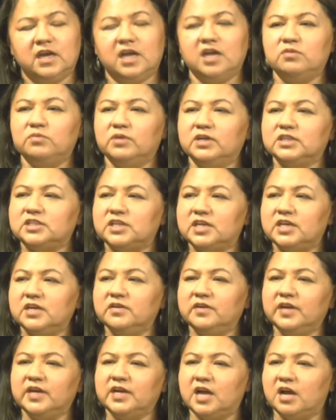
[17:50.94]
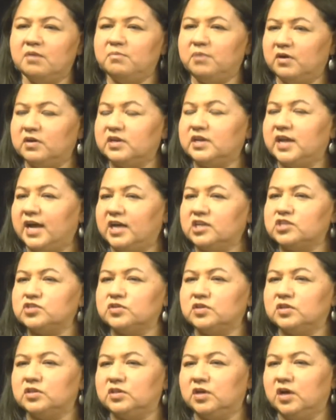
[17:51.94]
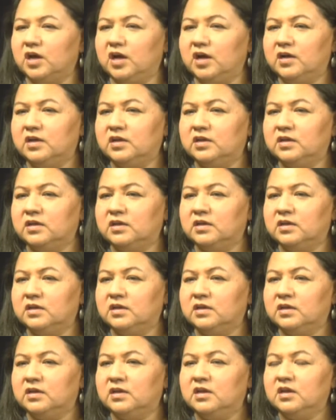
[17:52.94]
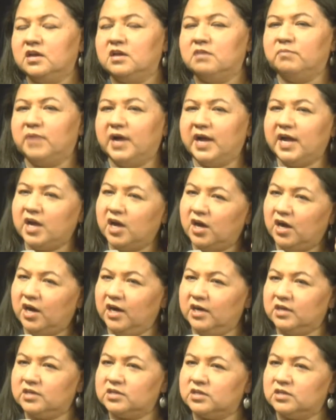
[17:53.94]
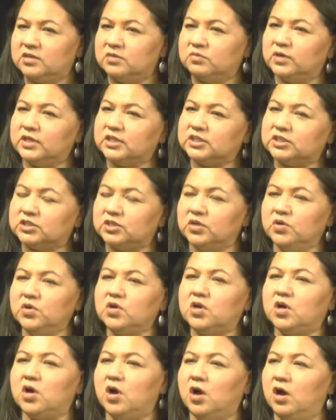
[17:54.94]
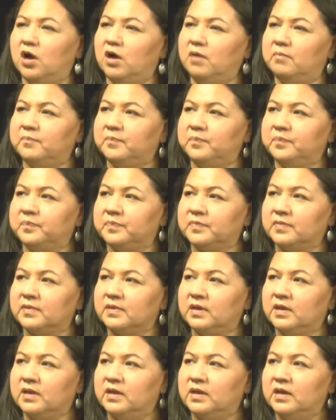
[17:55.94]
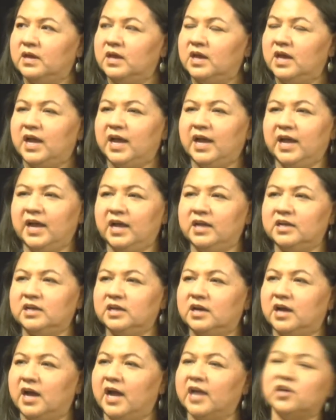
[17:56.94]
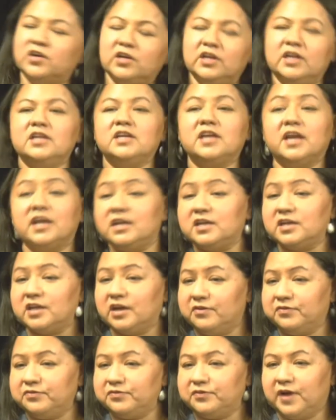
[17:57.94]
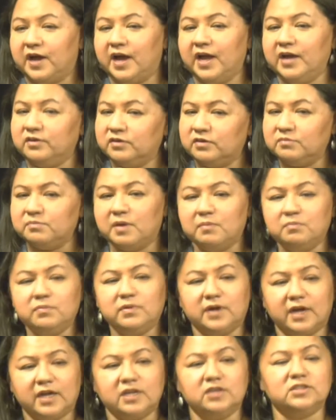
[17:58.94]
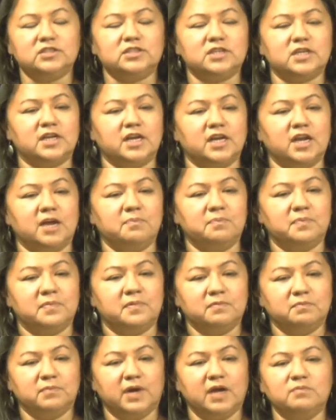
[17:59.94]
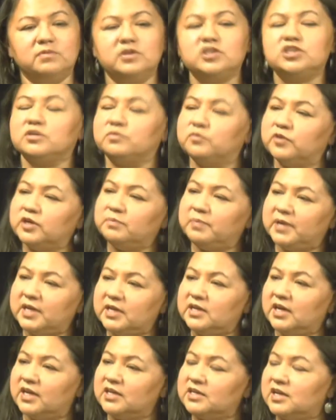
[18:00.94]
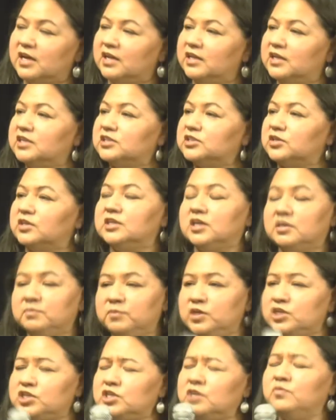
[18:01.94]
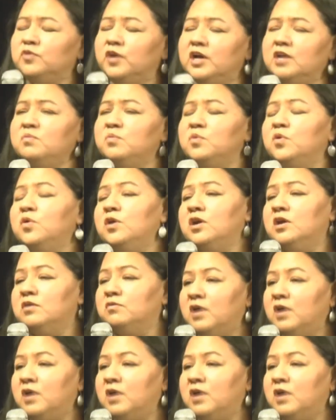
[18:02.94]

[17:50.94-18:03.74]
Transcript: It was hearing about natural law. My heart was so calm and I couldn't get enough. I remember I used to get up, my musham would be done telling her, musham, one more,